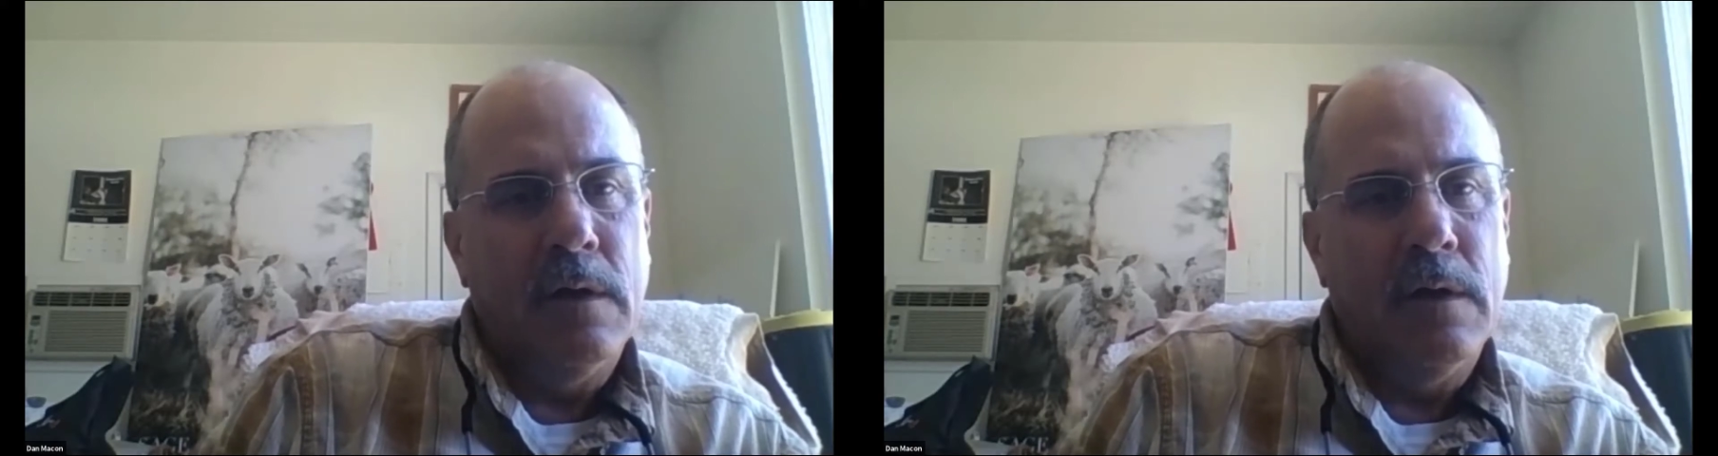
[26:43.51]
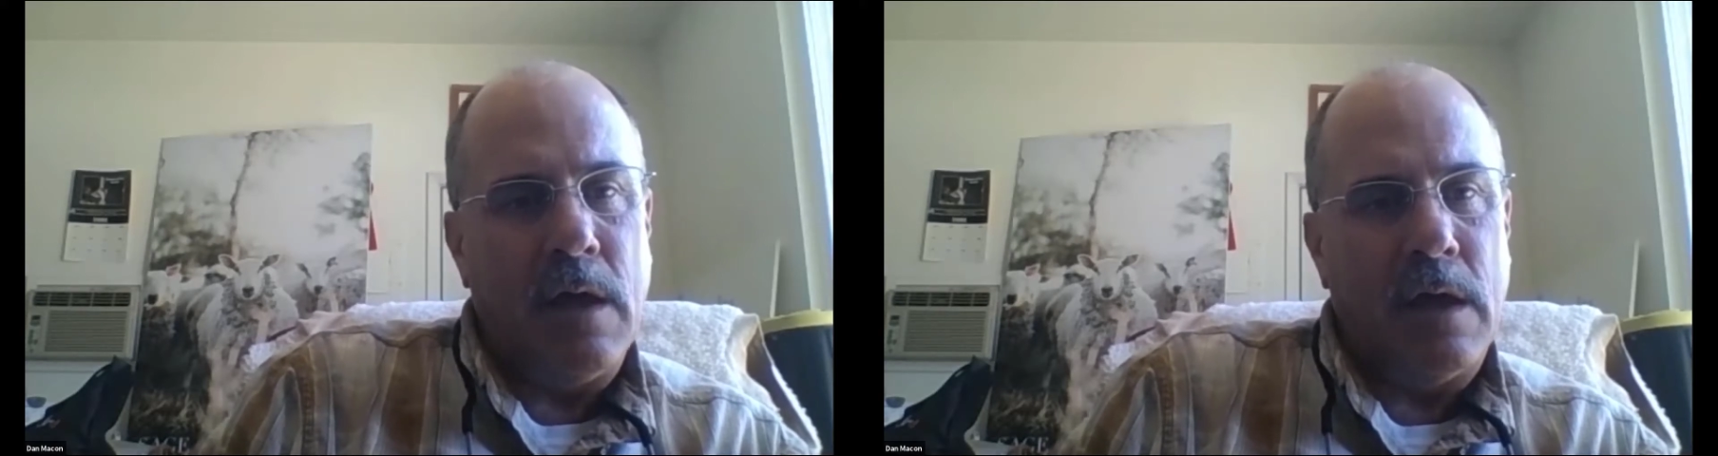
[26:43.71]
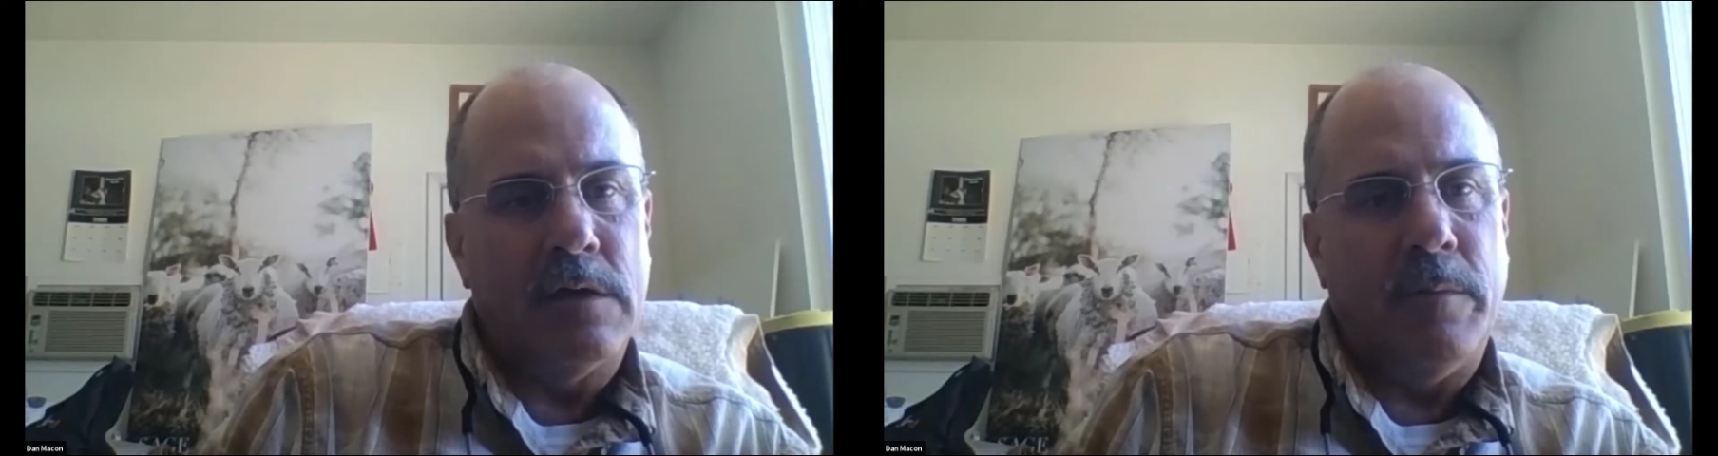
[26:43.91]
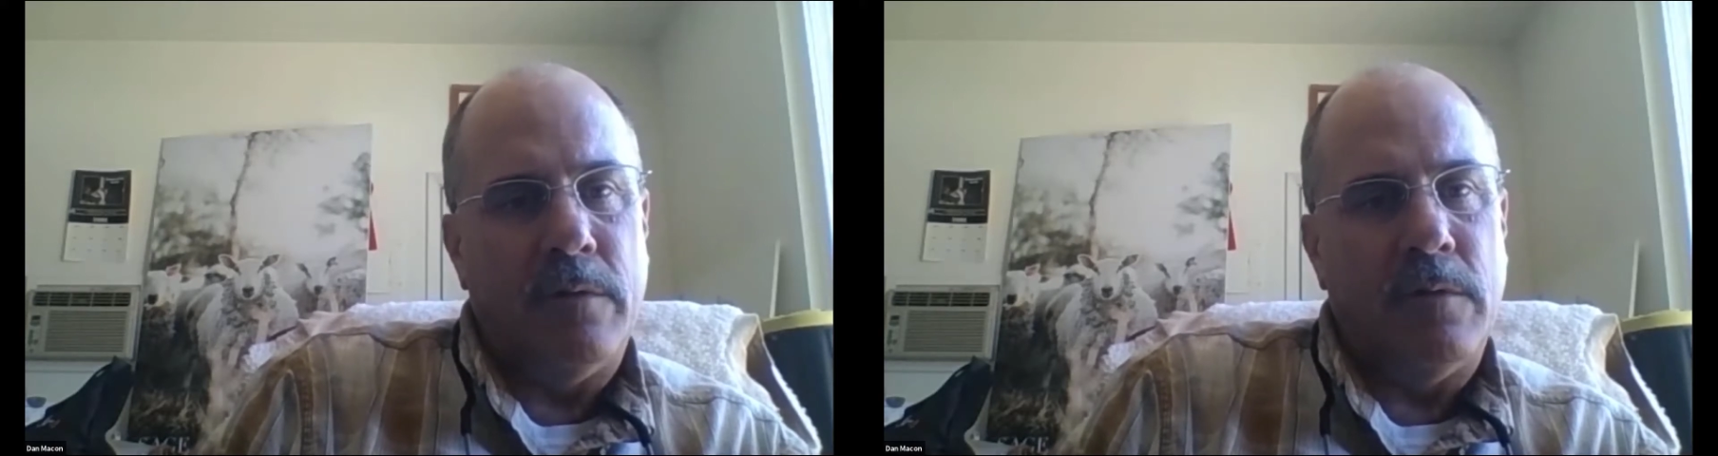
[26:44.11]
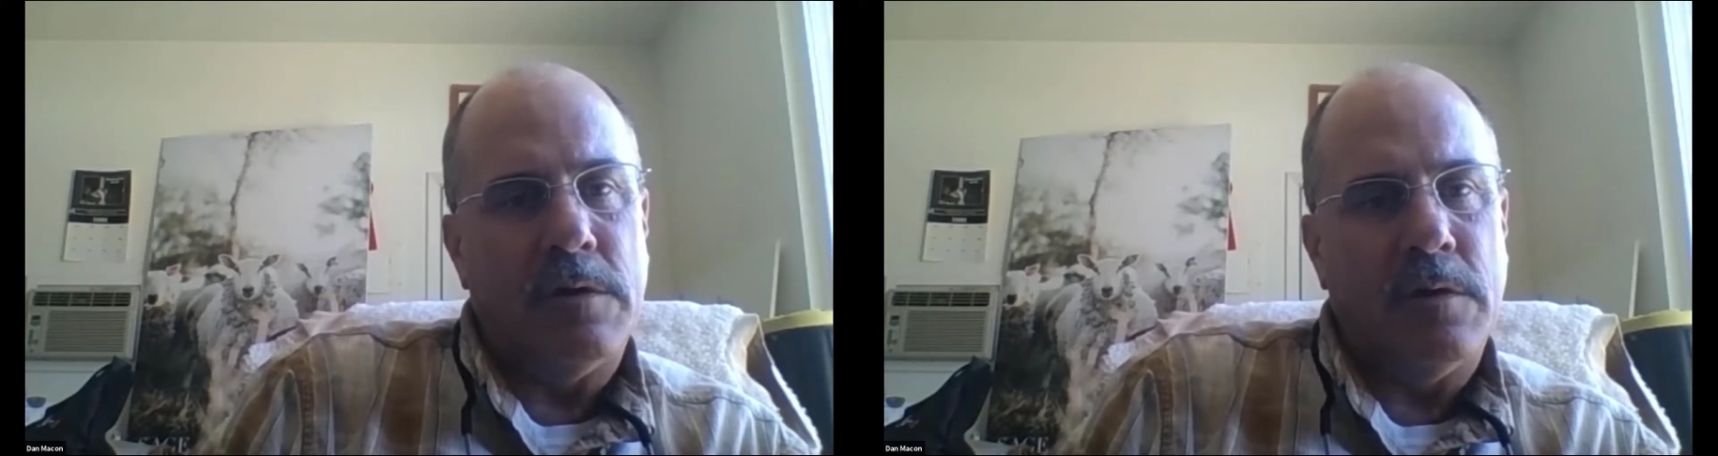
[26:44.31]
catch them and
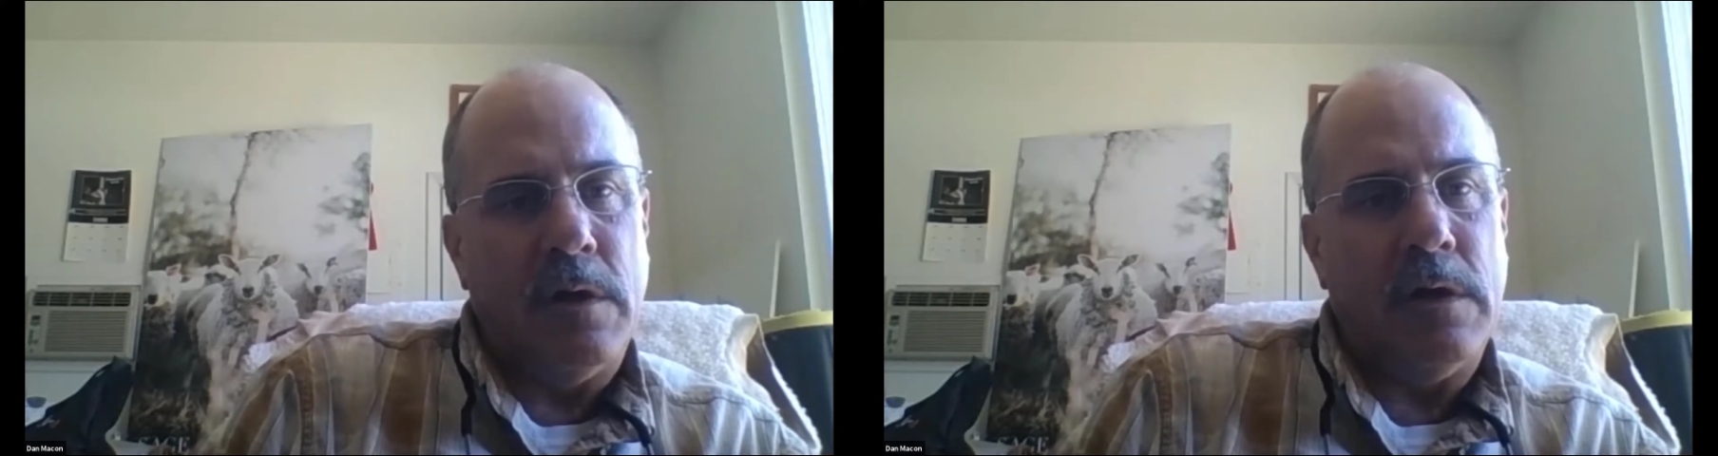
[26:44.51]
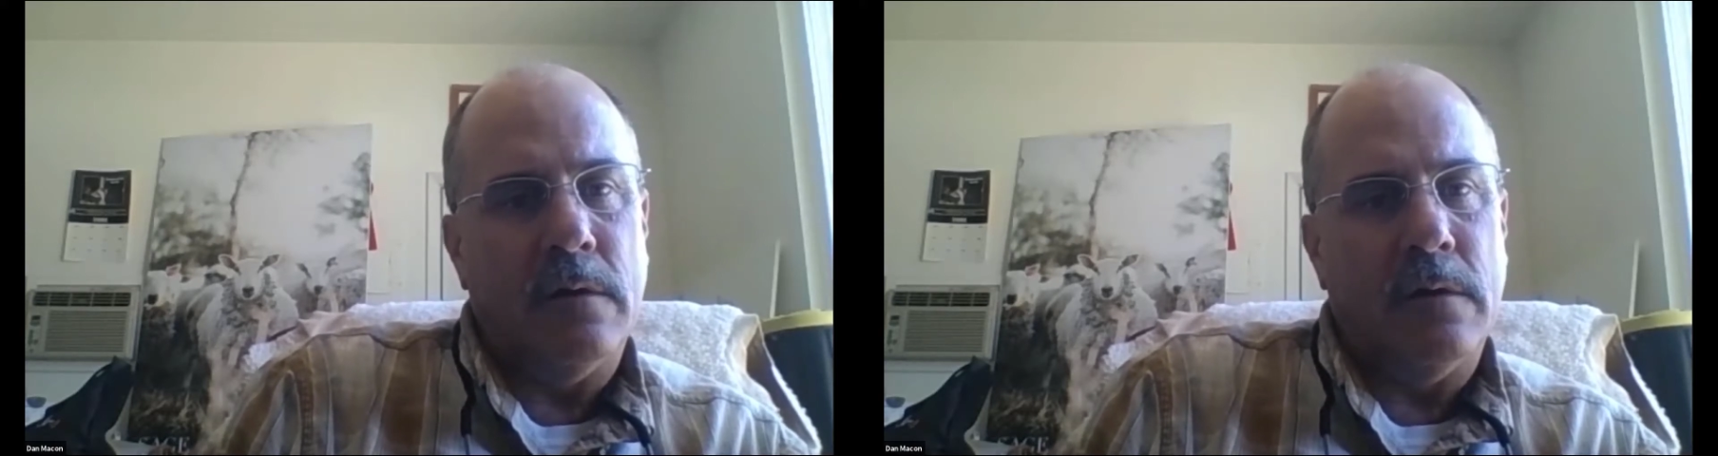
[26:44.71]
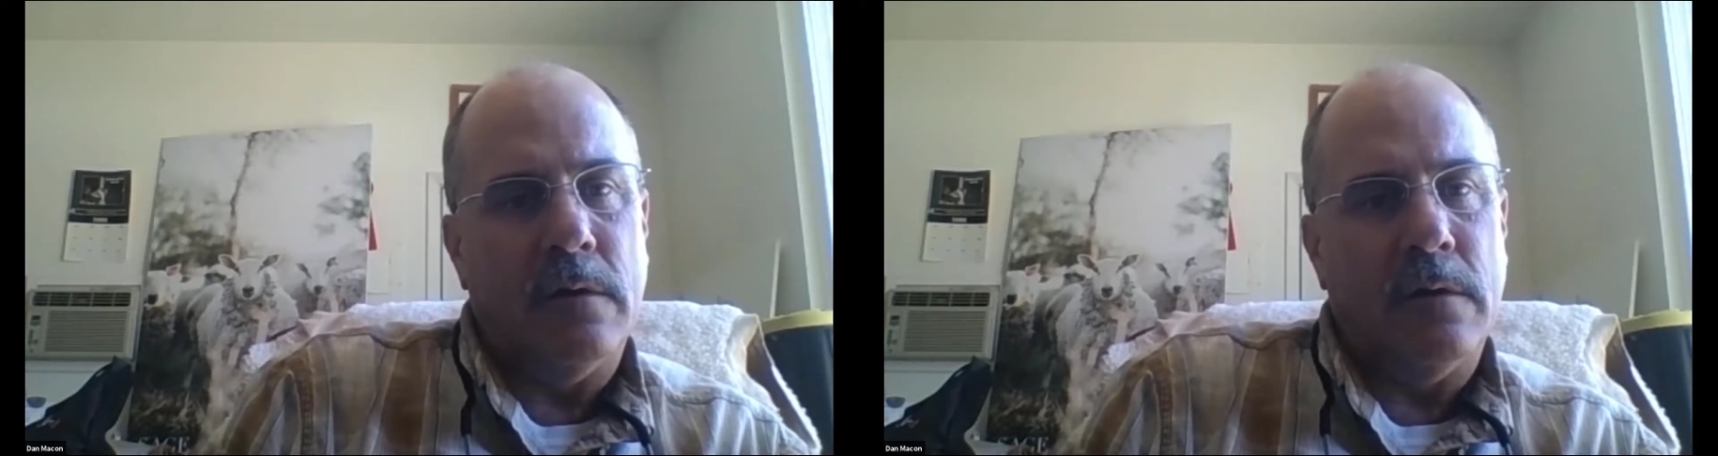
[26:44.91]
retreat,